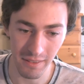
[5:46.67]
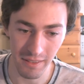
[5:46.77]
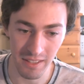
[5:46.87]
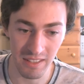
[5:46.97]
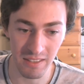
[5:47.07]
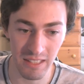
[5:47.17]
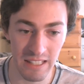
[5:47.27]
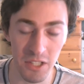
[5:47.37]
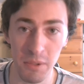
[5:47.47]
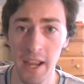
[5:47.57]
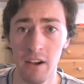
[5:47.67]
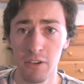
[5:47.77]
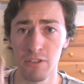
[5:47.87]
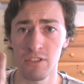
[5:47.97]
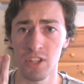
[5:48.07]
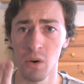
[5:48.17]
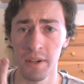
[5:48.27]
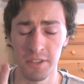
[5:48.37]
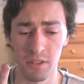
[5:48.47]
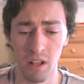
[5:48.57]
Because these two characters are so
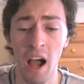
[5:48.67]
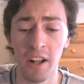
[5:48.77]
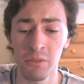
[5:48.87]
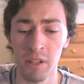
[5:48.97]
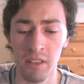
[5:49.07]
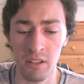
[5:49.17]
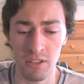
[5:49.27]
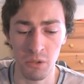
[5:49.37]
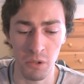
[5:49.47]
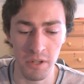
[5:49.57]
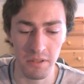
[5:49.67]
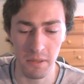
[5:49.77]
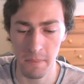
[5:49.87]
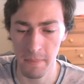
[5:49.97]
interlocked with their stories.